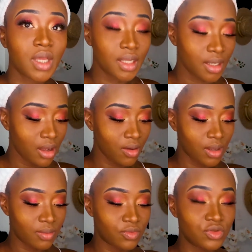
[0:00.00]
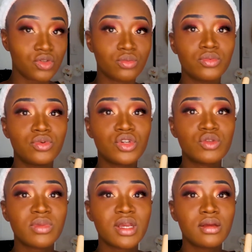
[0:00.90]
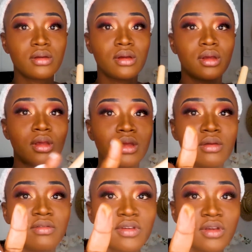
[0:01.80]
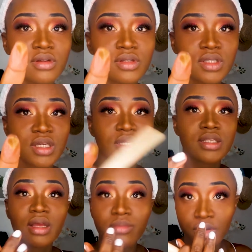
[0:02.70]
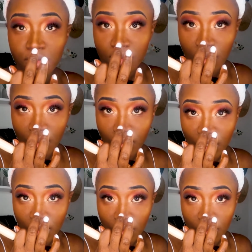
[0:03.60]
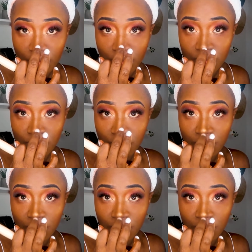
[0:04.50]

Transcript: And now I'm going to use my fingers, get this amount in my nose.